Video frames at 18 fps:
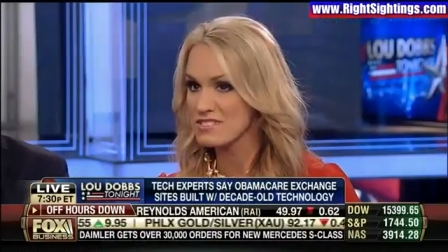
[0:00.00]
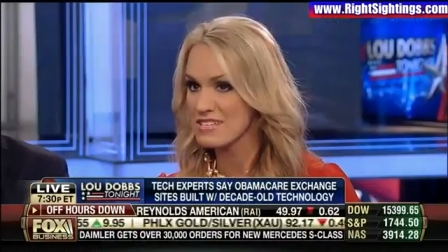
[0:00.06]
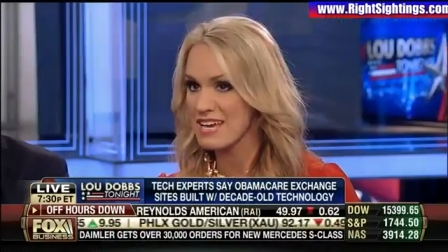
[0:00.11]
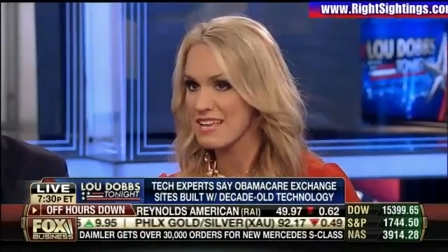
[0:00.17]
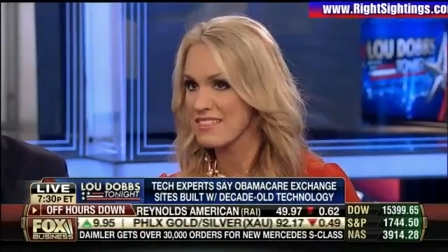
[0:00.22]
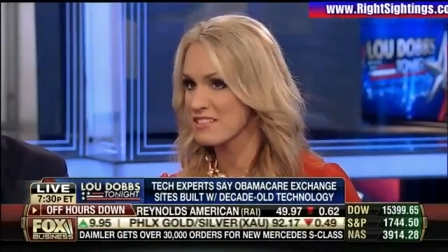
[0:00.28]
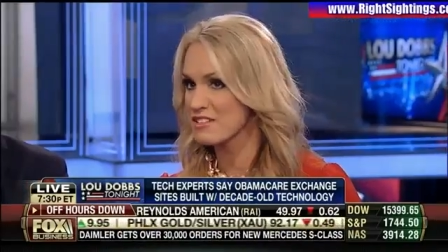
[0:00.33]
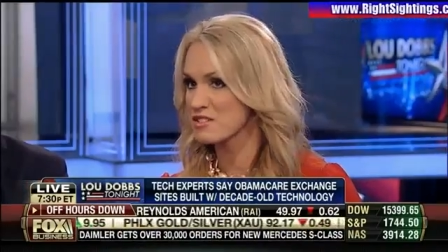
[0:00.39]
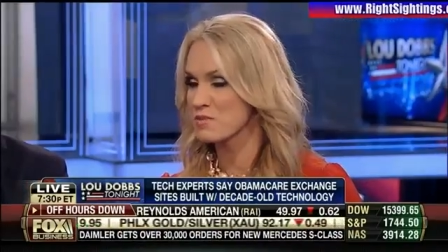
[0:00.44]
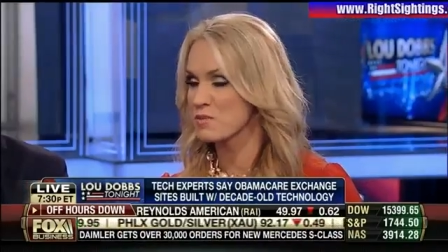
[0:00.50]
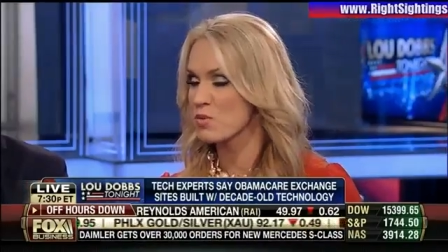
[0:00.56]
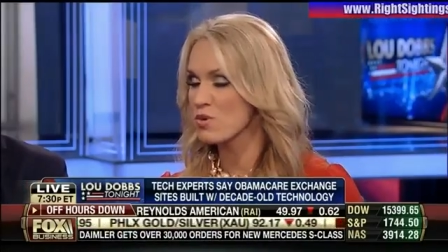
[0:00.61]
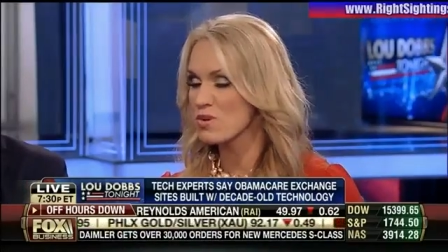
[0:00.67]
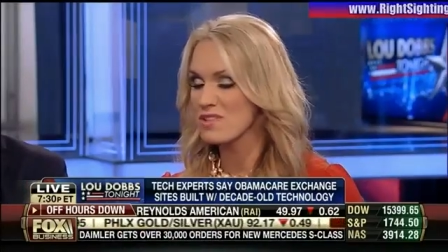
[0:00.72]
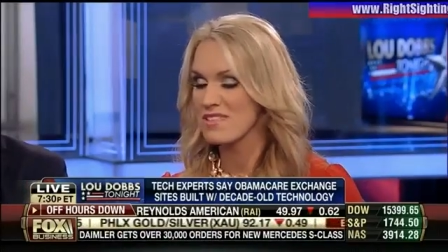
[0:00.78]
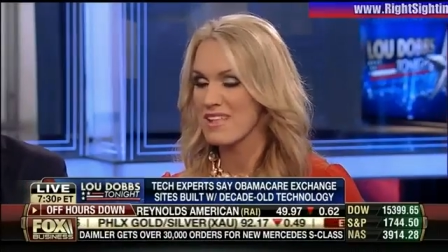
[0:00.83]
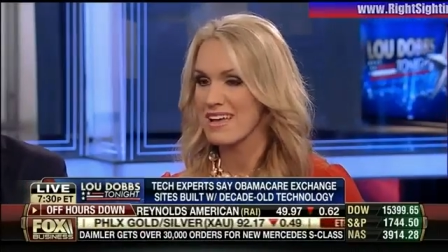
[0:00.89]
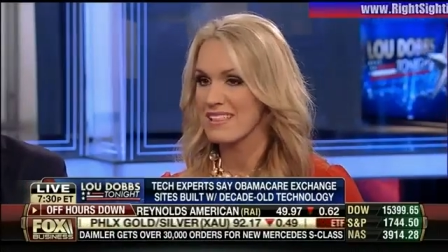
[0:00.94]
that, there's more
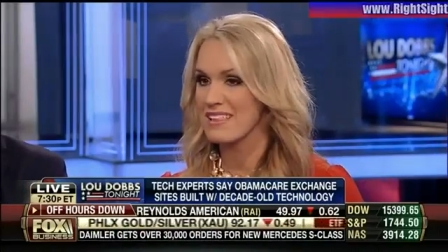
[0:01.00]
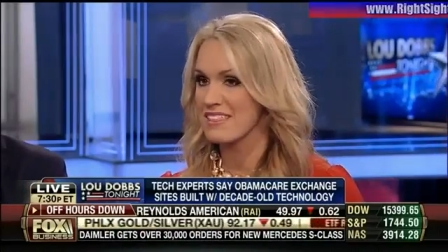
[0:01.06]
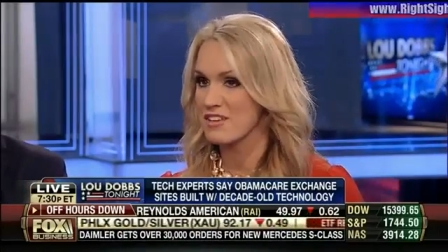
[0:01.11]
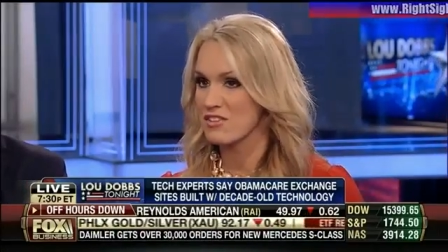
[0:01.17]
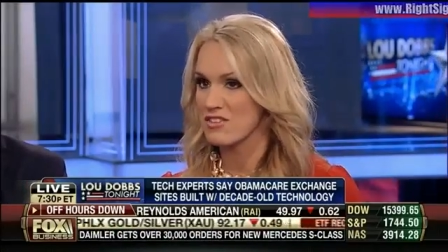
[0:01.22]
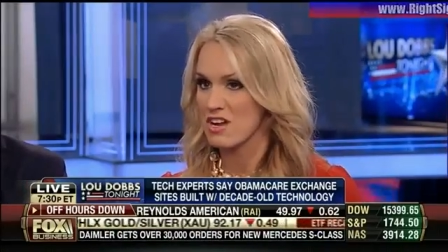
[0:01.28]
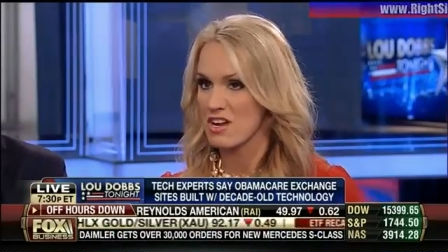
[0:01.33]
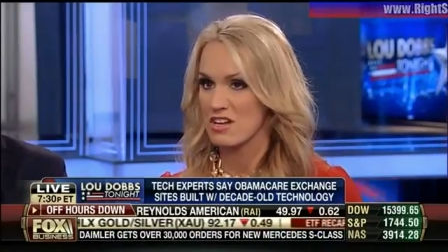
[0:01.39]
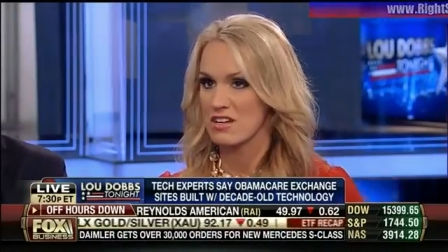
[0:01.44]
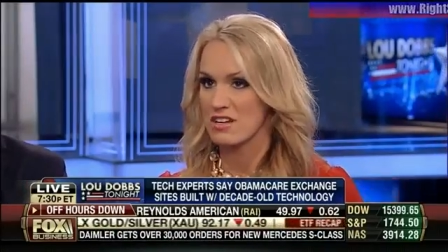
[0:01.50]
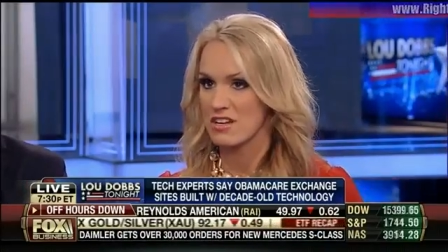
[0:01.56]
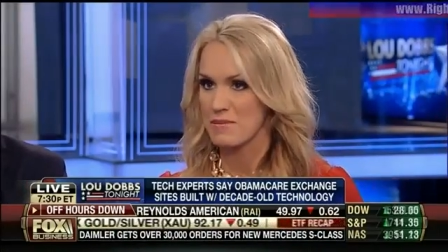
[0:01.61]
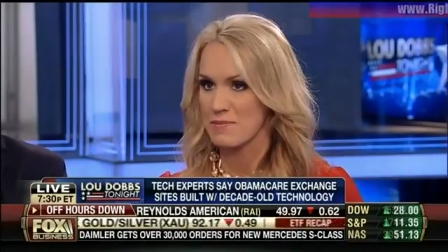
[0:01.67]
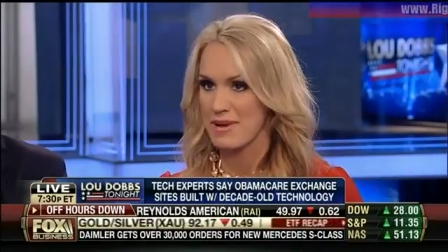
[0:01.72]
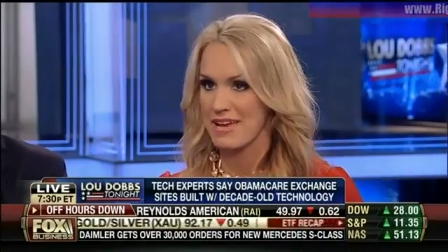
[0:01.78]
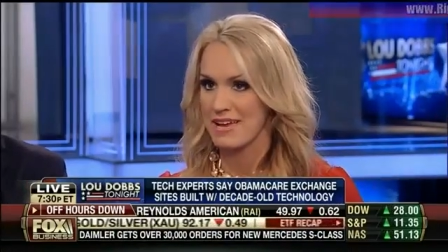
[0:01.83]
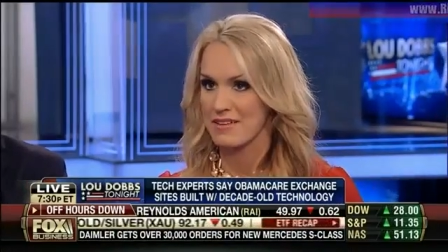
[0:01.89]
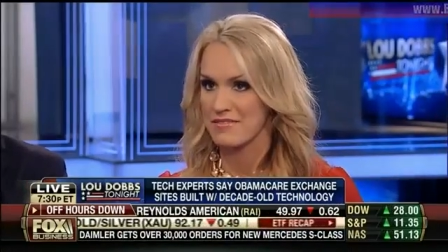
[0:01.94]
than likely they're not going to come
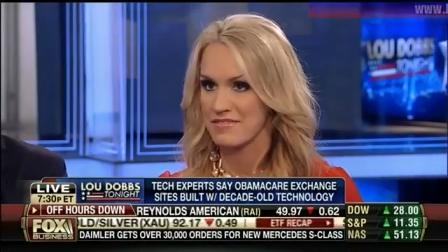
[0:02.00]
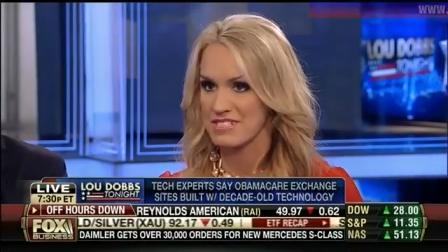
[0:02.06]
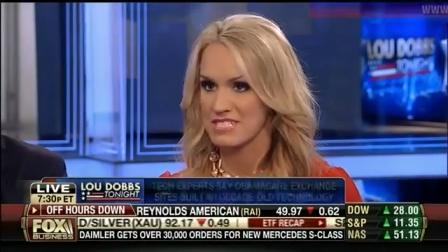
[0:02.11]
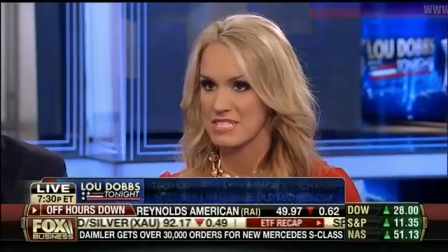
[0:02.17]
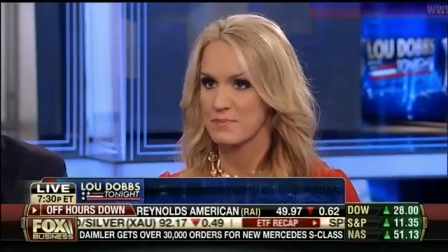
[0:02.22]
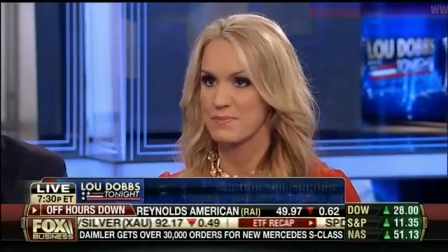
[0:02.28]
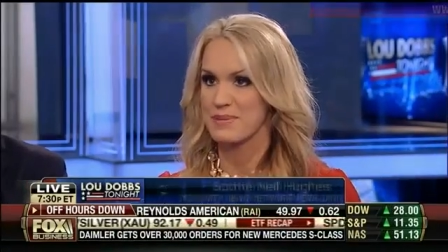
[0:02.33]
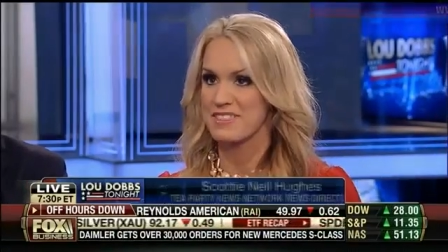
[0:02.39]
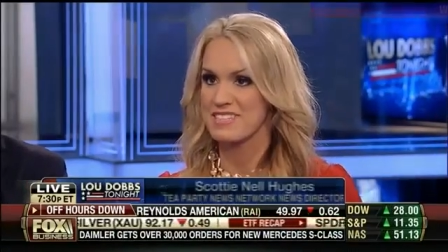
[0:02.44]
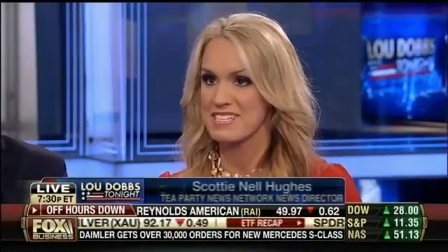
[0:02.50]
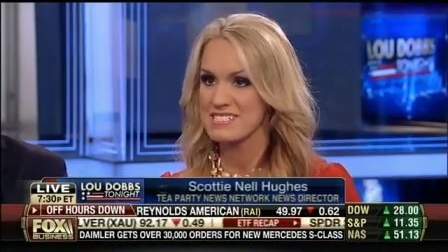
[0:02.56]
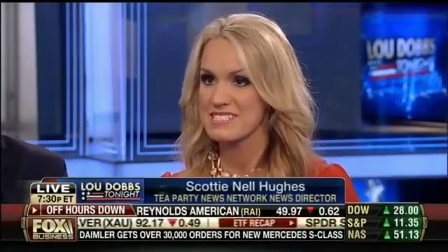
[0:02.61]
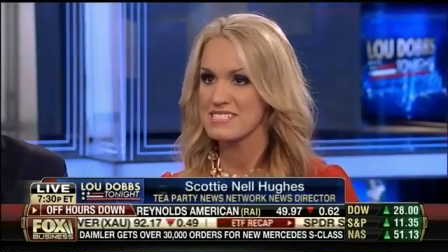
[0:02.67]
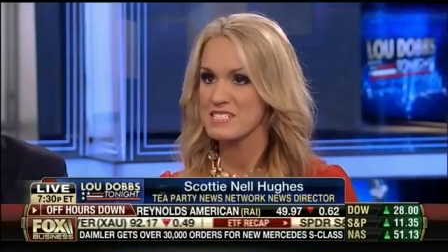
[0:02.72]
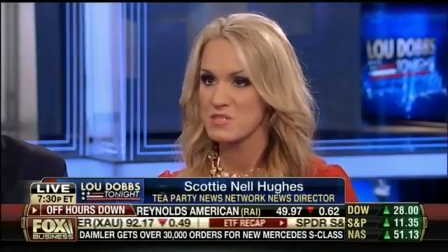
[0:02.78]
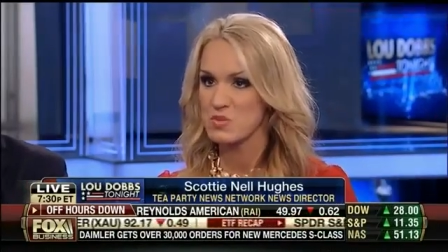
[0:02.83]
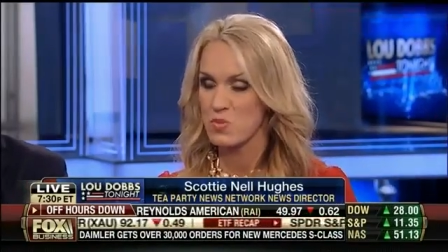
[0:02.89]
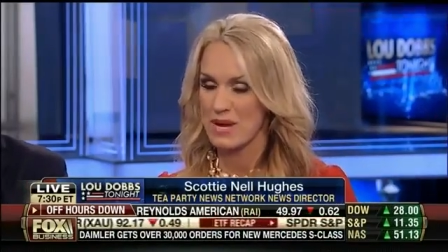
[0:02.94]
back and visit. But this
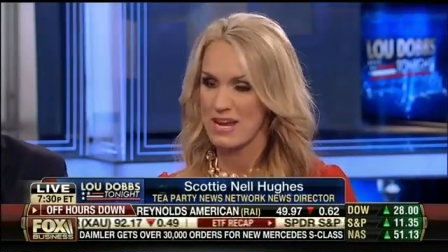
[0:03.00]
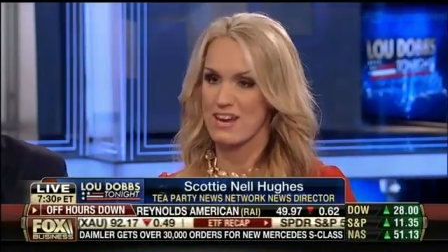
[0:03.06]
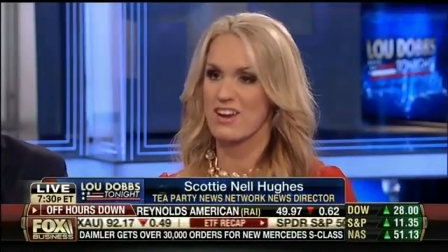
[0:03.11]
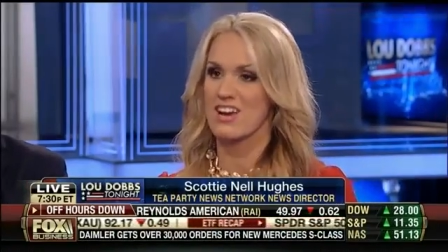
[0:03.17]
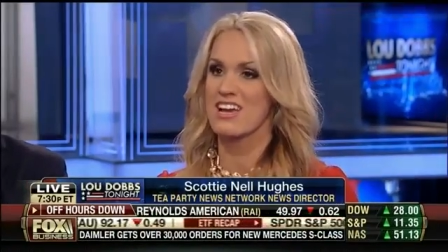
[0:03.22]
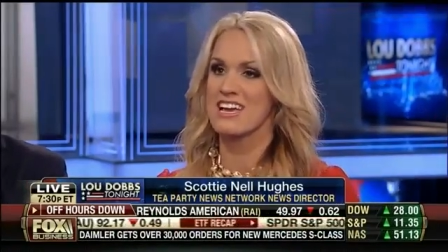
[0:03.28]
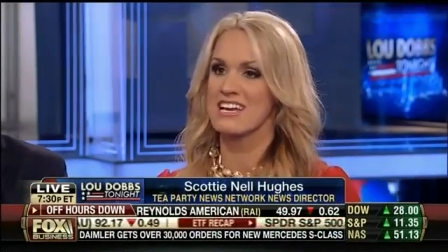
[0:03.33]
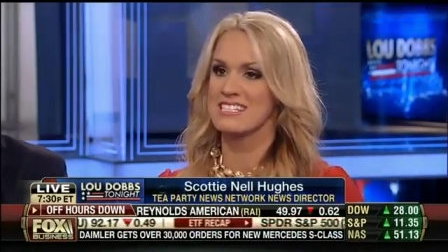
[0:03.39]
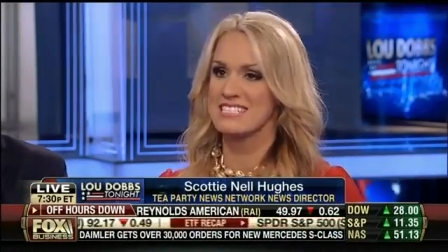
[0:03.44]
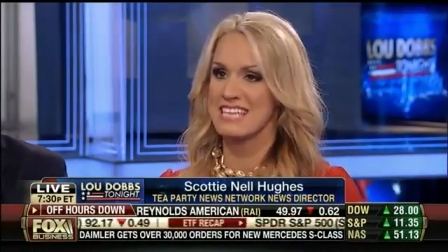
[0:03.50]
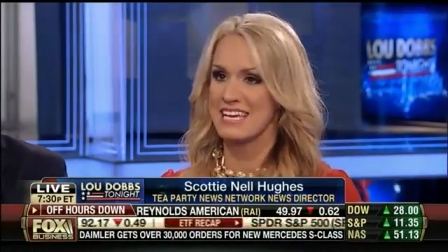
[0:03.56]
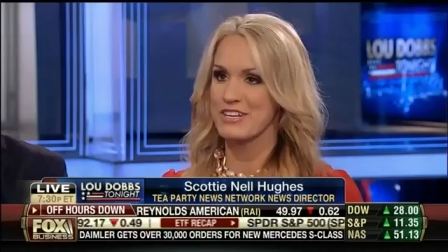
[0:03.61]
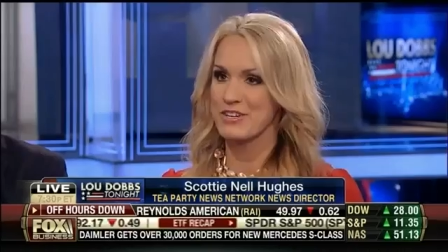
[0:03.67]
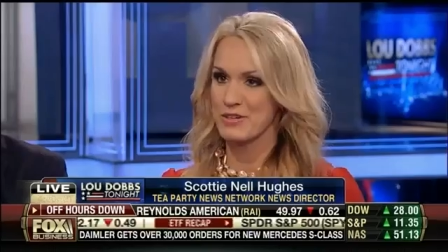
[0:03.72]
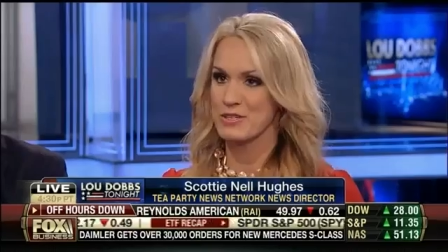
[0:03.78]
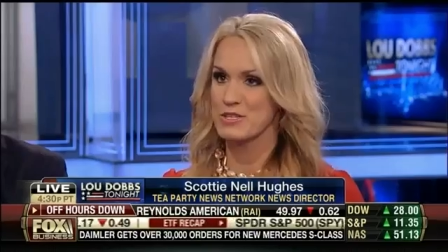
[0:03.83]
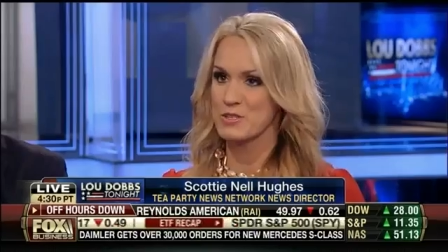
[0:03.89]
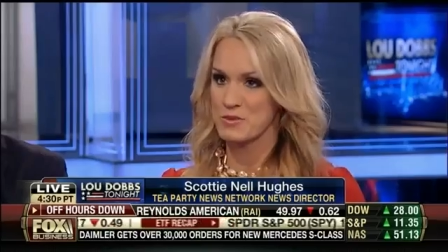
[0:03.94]
is where Ted
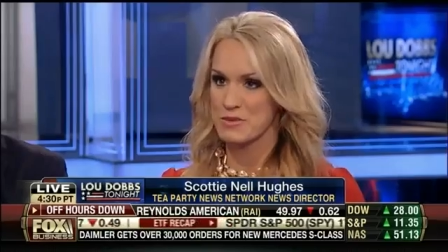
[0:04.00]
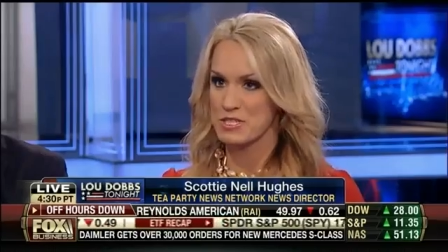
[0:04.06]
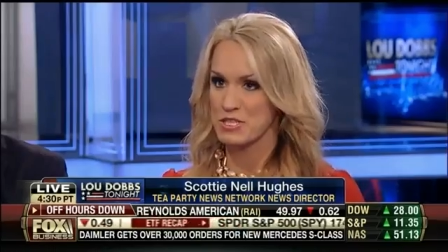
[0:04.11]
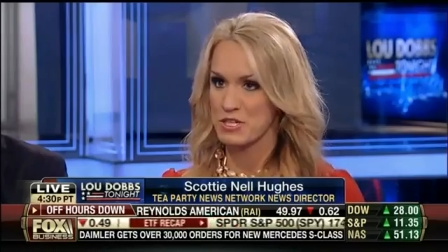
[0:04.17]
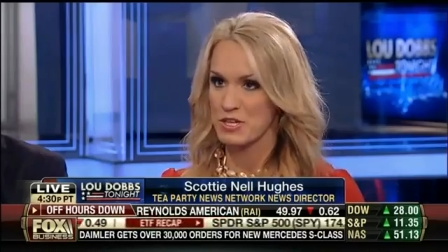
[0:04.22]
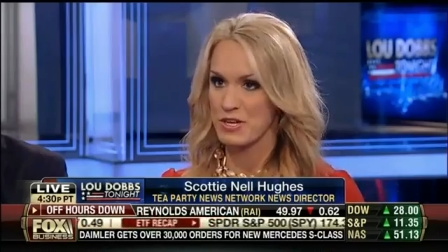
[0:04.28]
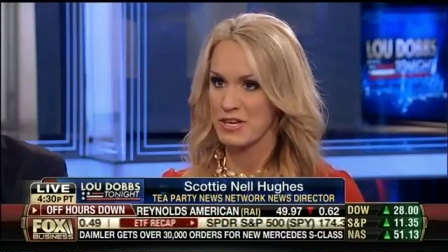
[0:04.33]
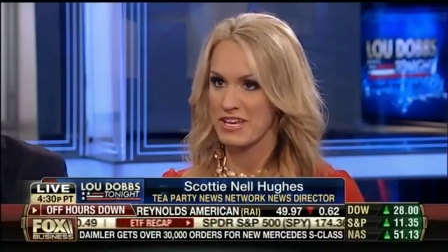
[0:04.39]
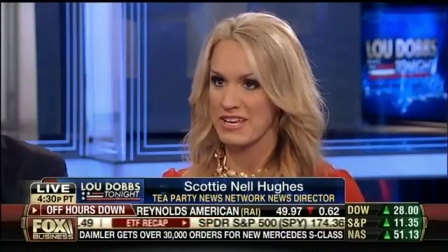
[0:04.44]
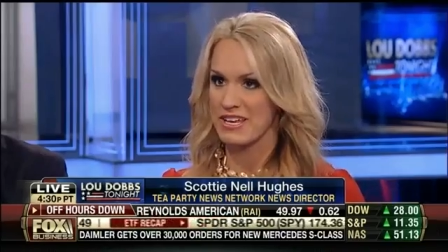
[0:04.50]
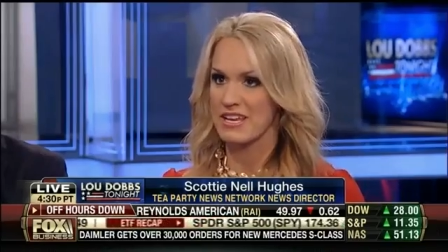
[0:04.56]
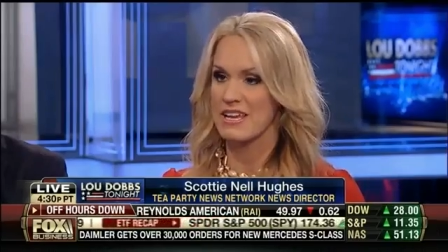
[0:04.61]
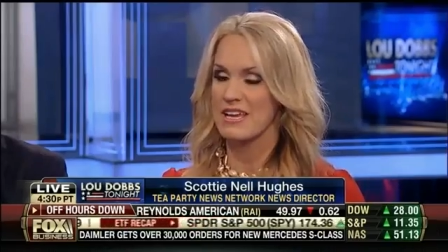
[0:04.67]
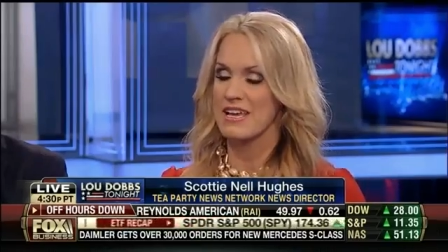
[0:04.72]
Cruz was good.